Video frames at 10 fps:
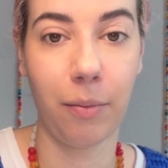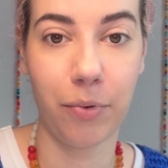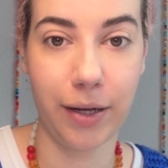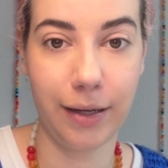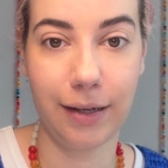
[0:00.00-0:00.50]

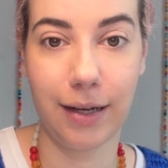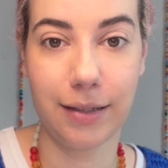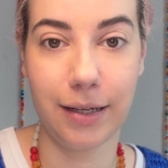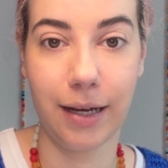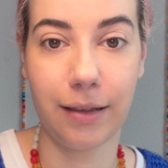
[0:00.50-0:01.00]
upbringing
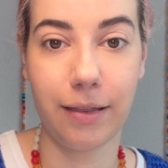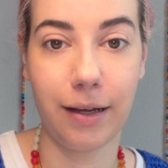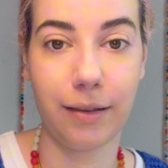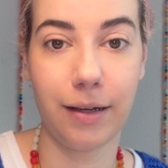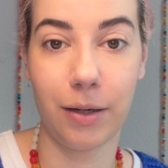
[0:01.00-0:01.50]
like
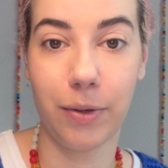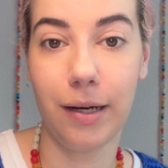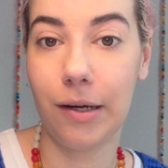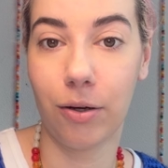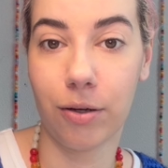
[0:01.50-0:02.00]
that they
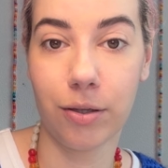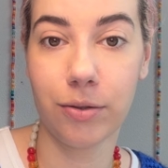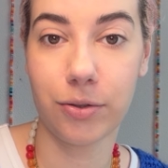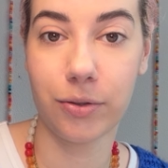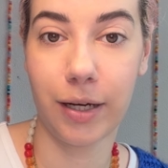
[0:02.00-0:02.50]
really
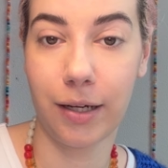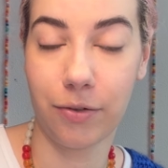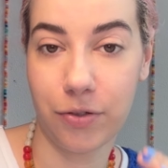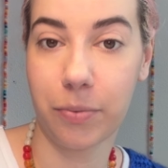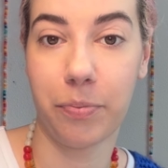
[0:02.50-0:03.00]
learn to kind
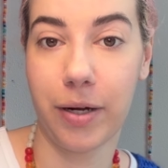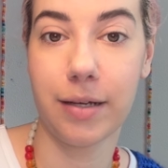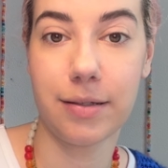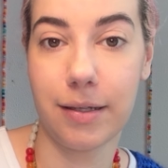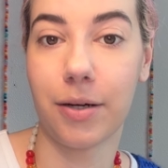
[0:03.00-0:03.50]
of
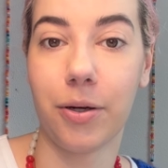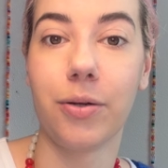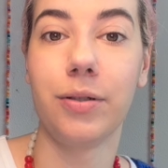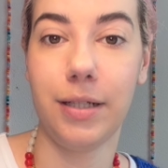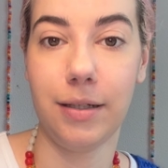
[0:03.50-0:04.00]
suppress their
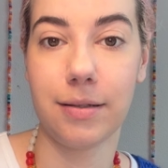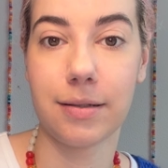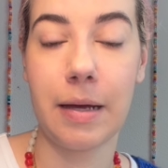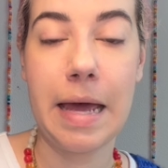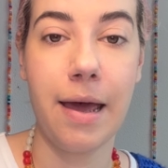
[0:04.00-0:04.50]
own needs.